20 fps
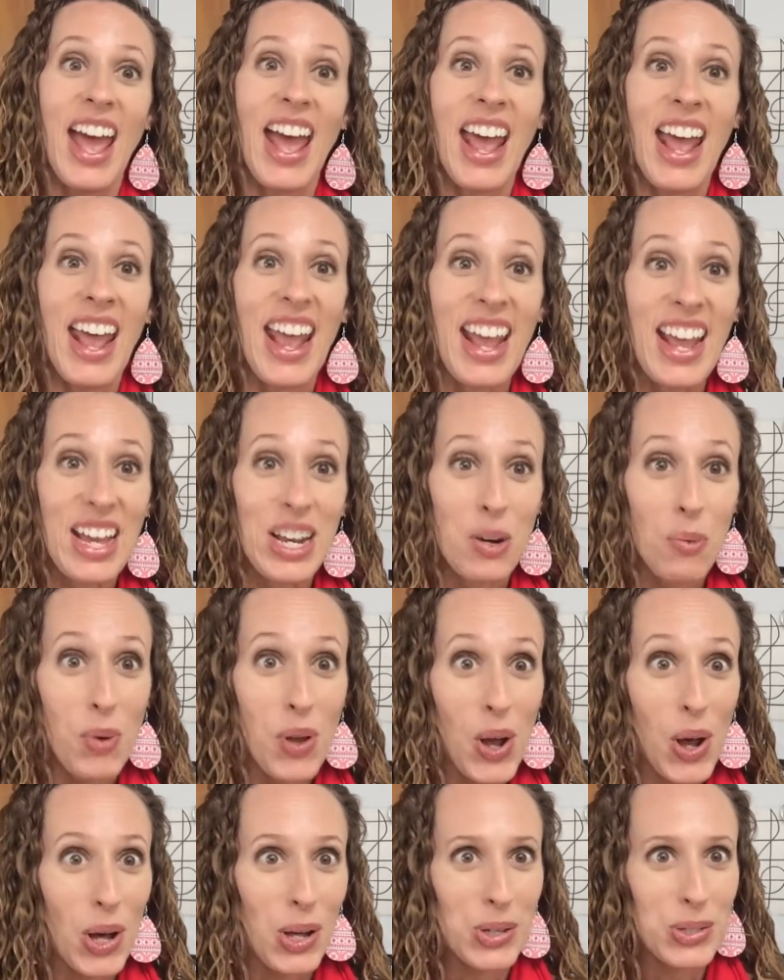And
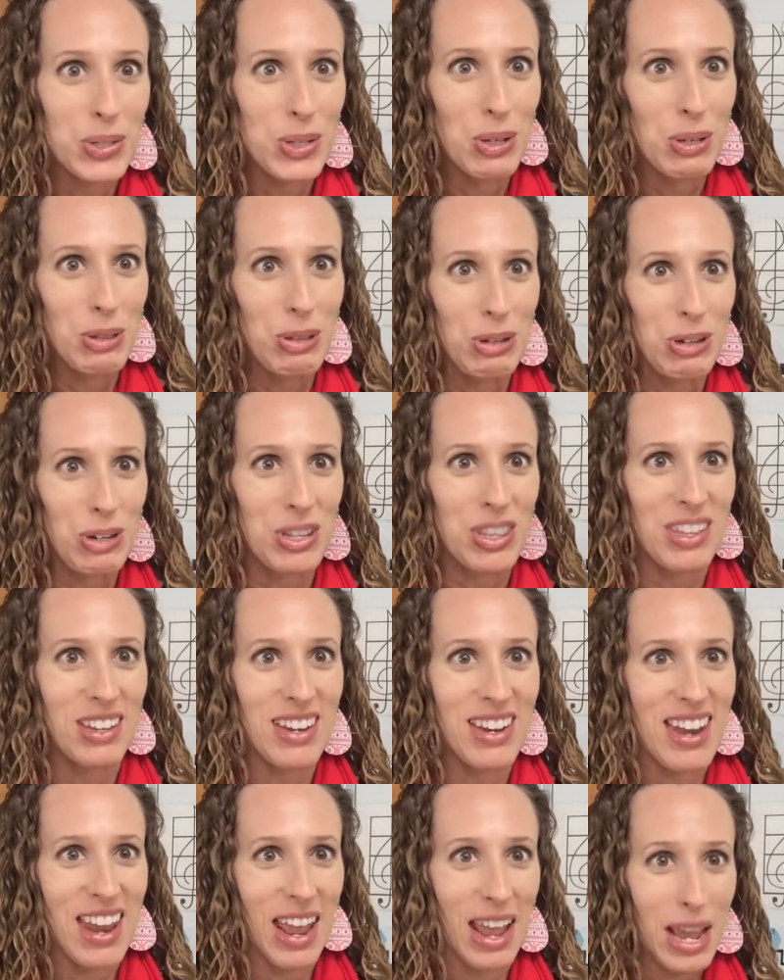we also learned the
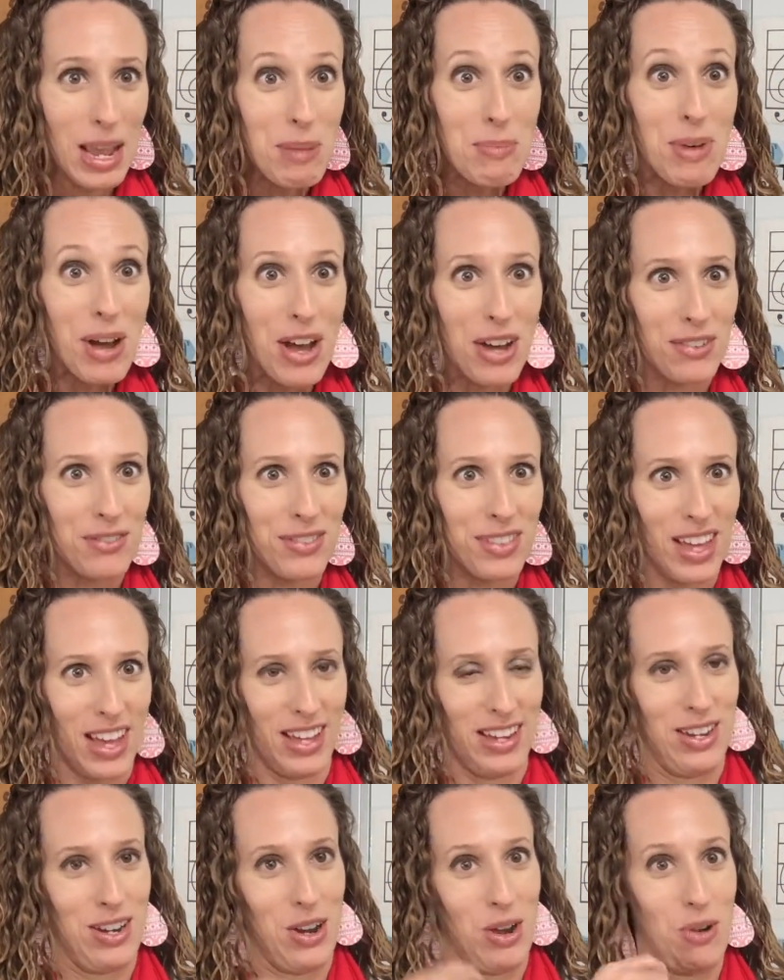name of
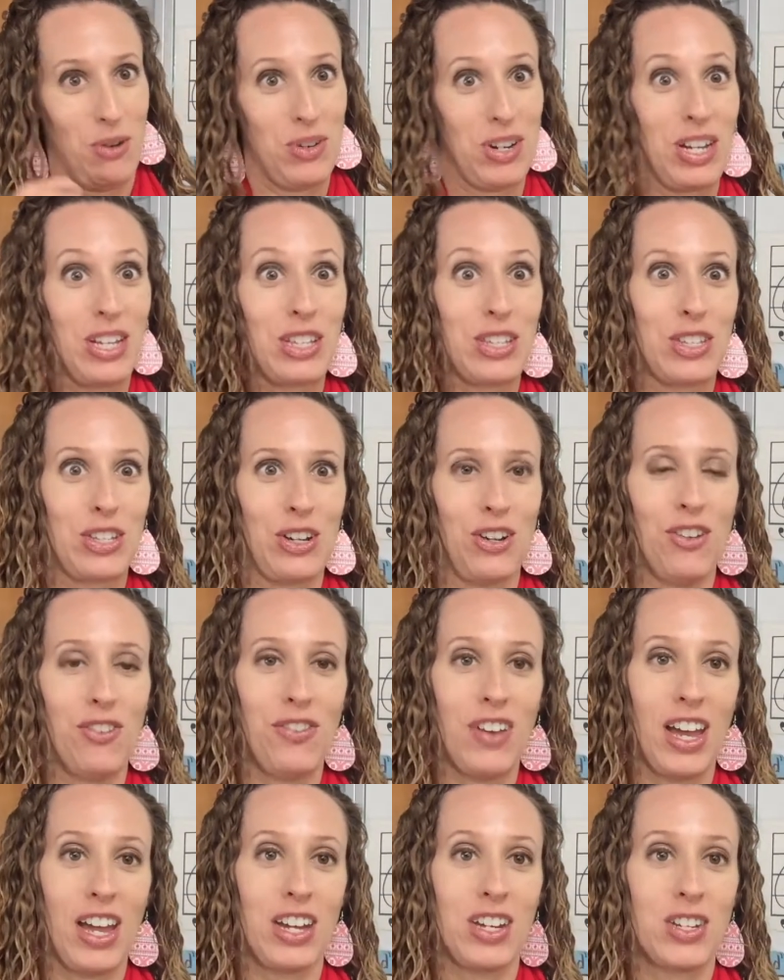that note in
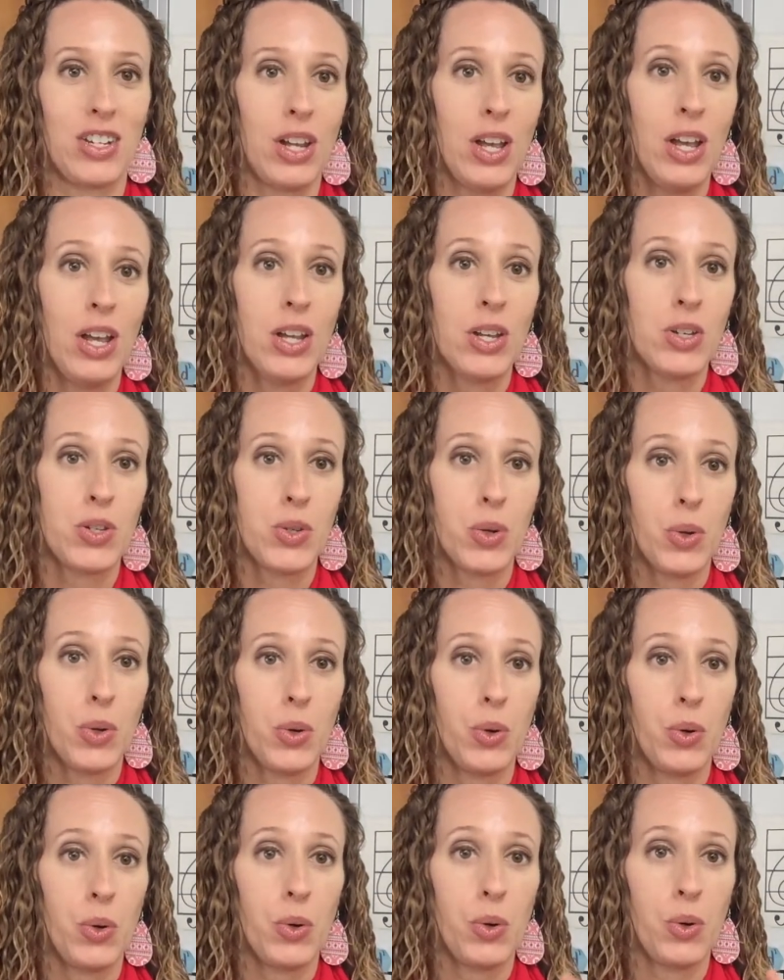solfege.
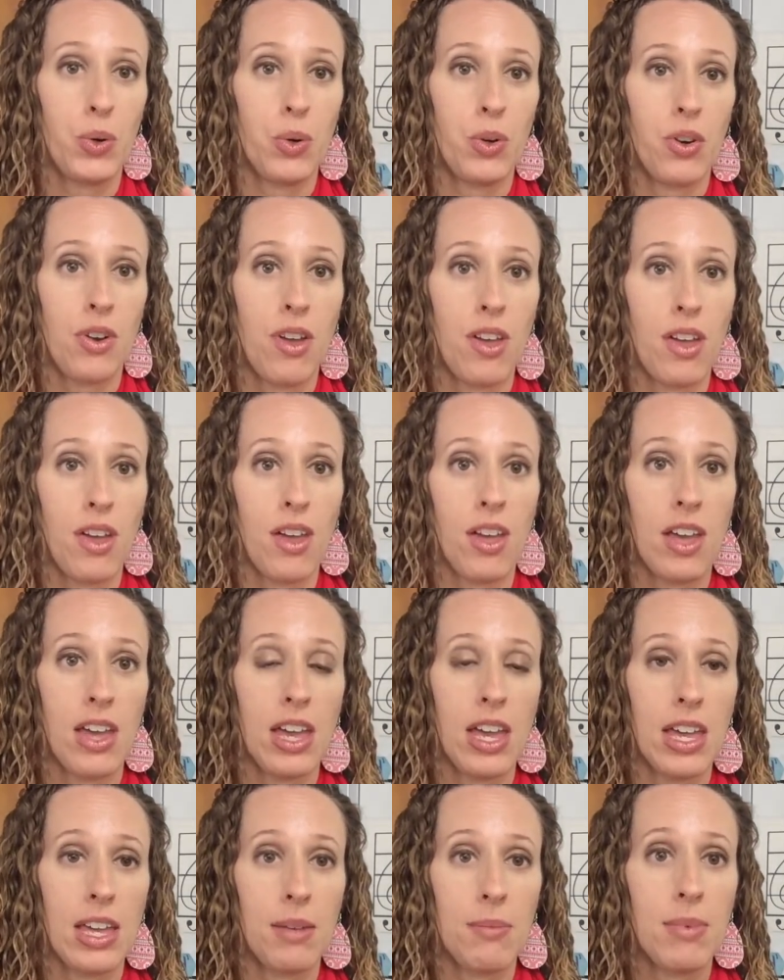Do,
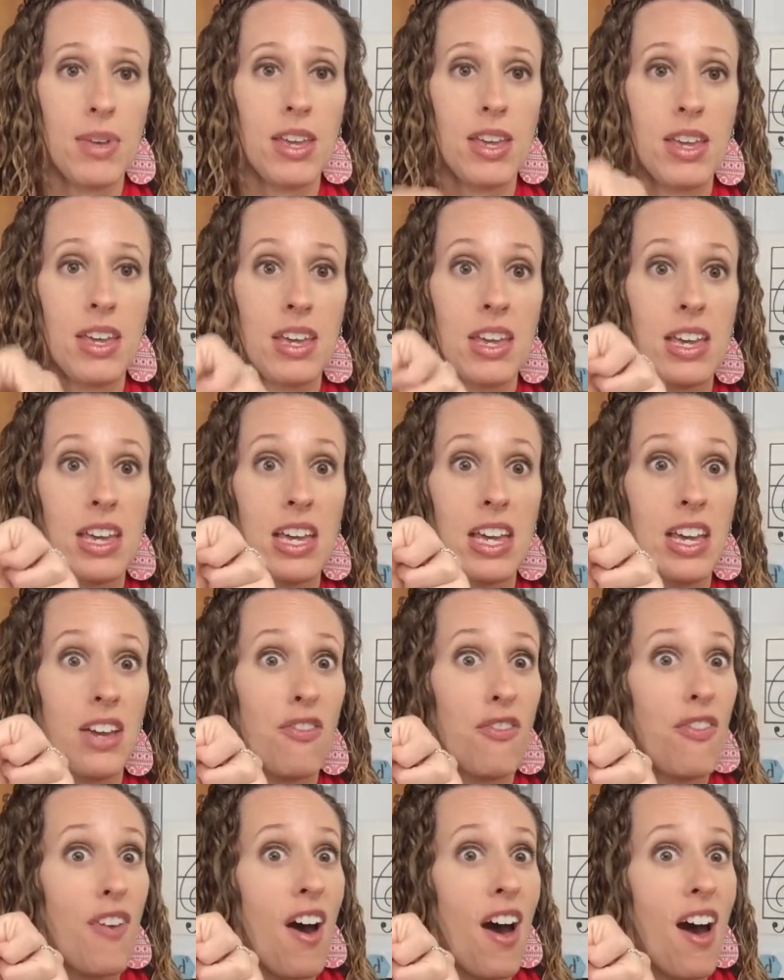re, mi,
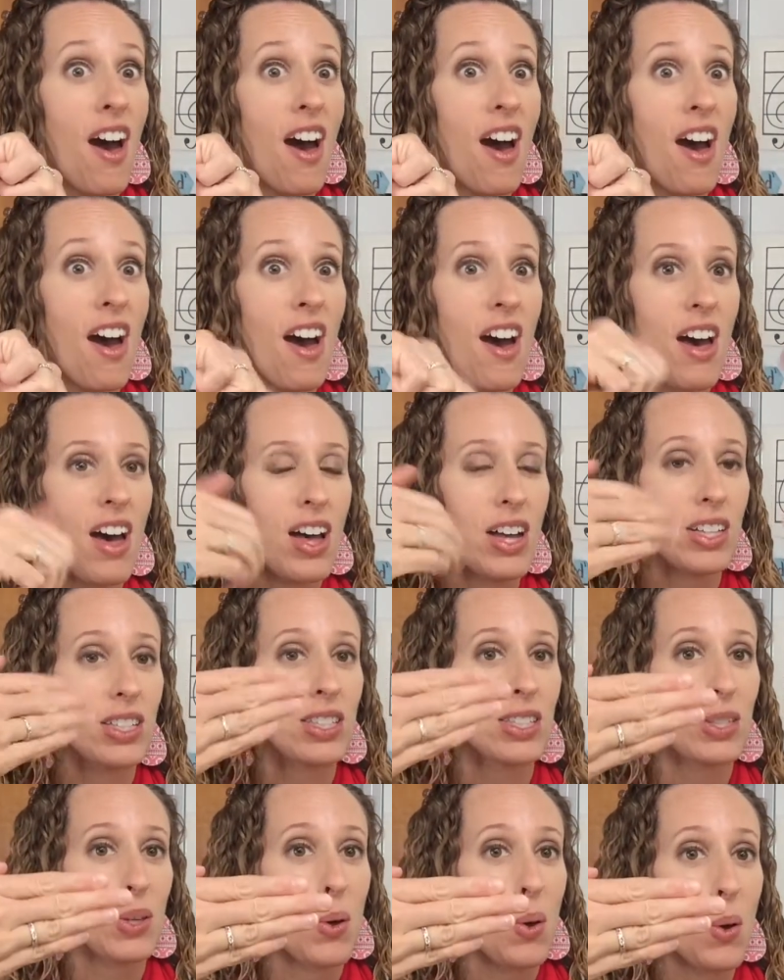fa,
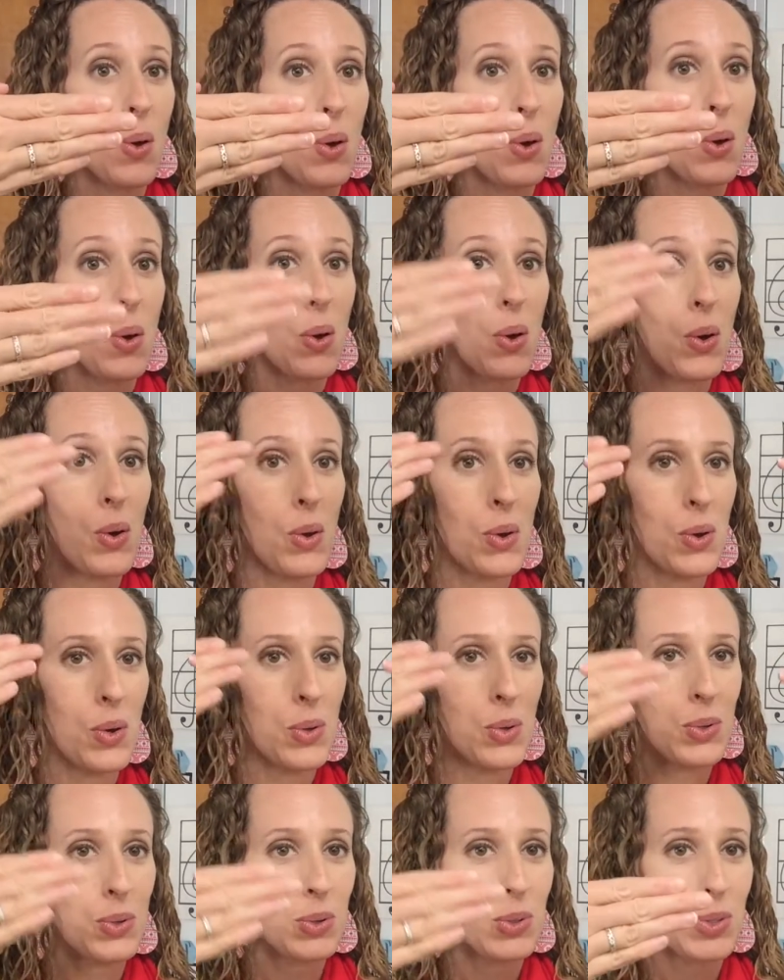so,
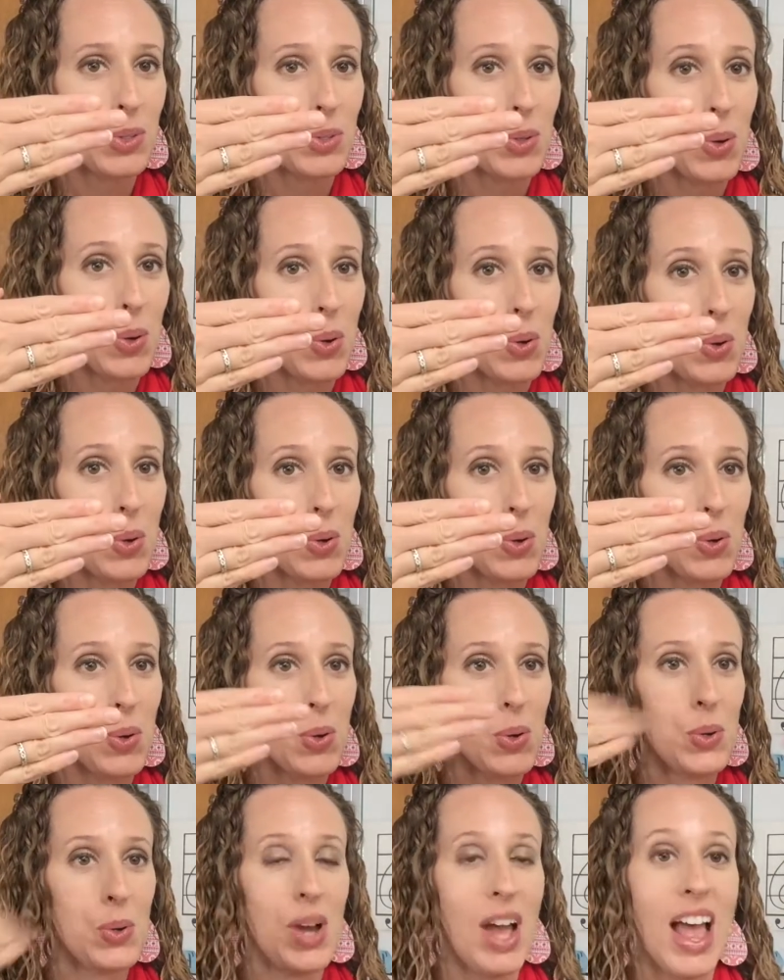
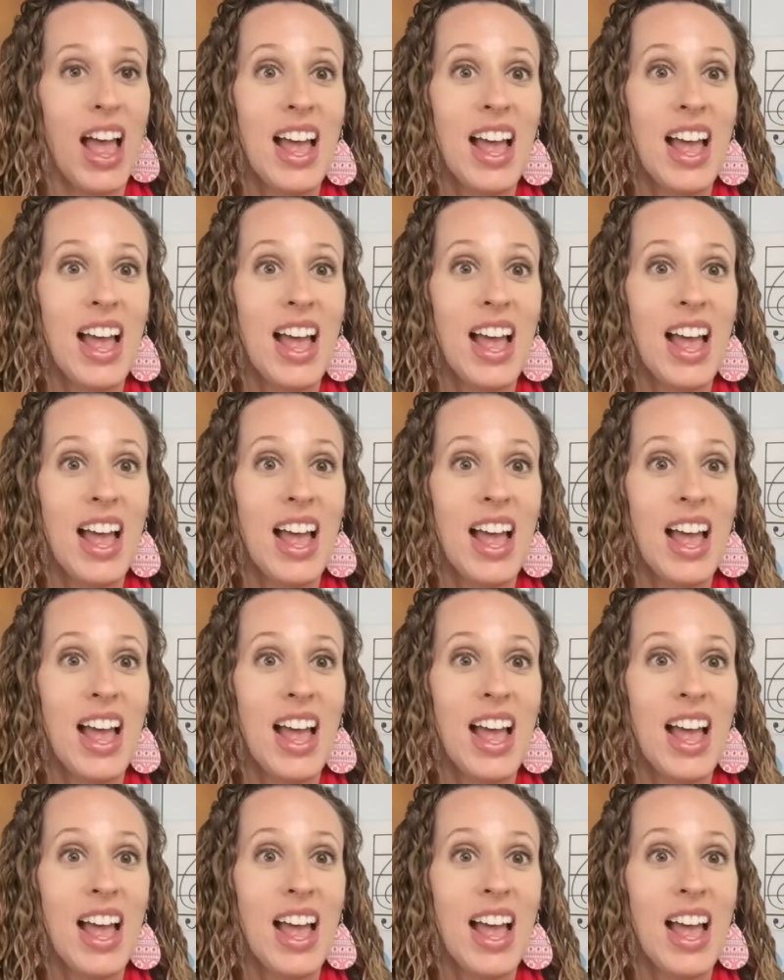so.